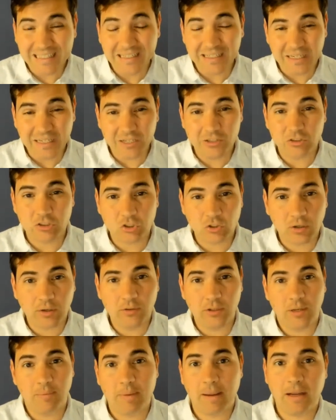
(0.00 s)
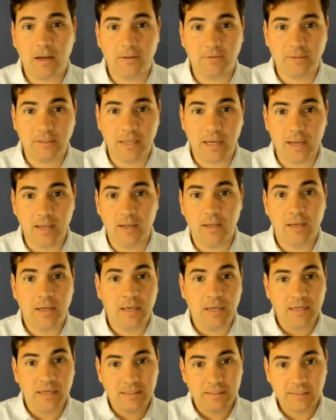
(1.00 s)
and you're struggling to pay off debt,
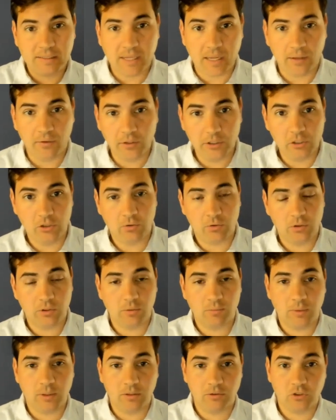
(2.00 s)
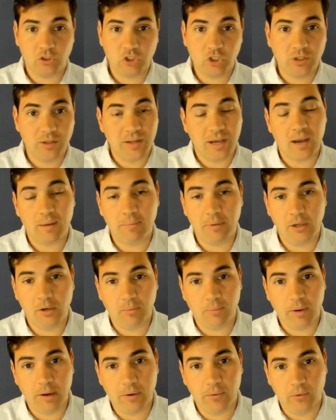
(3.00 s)
scaling short-term rentals should not be your
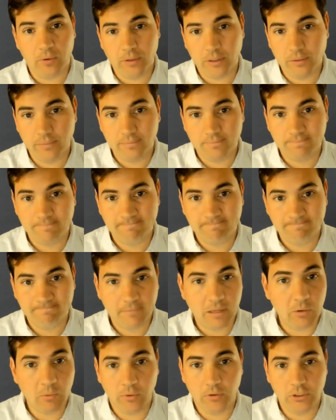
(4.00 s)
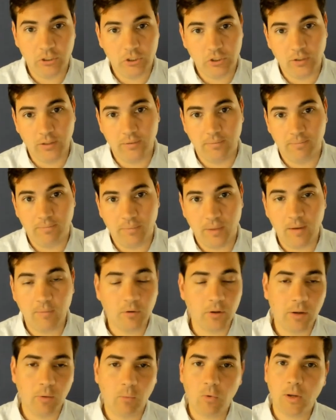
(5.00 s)
priority. It really should. If you're
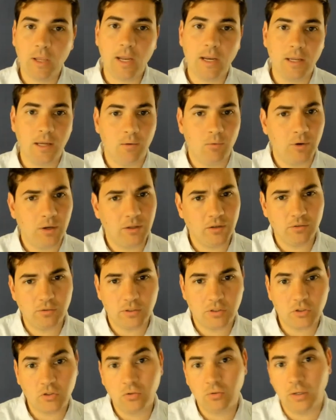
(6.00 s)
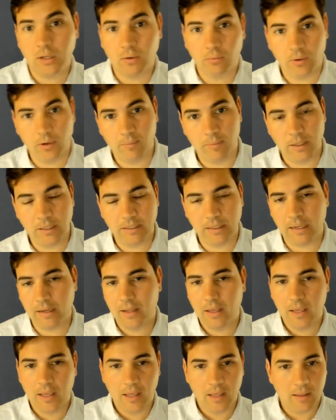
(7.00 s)
like, well, Kenny, I want to do it to get rid of my debt,
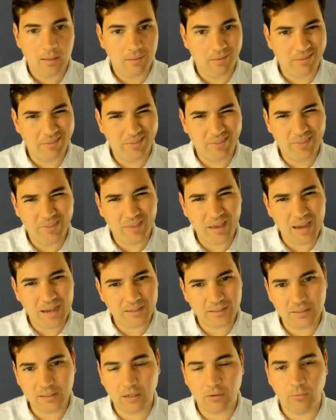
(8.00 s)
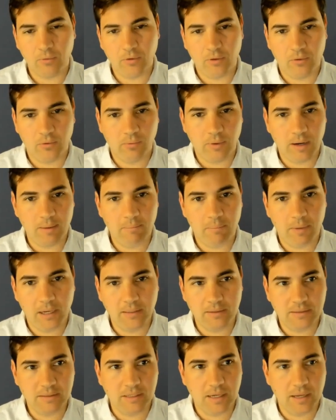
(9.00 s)
that's not really the right
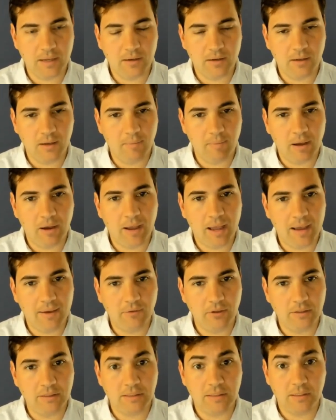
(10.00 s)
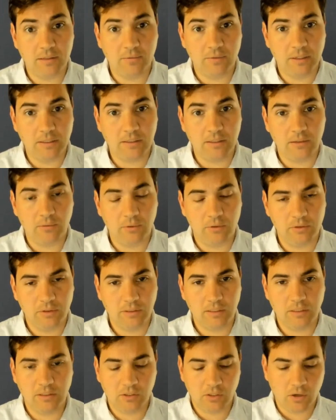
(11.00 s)
mindset about having this in investing in real
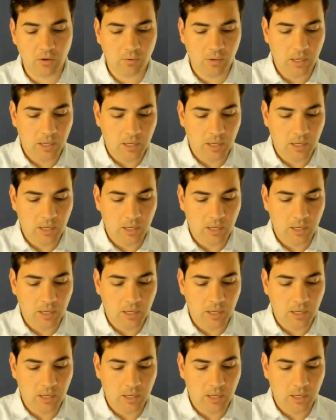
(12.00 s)
estate. So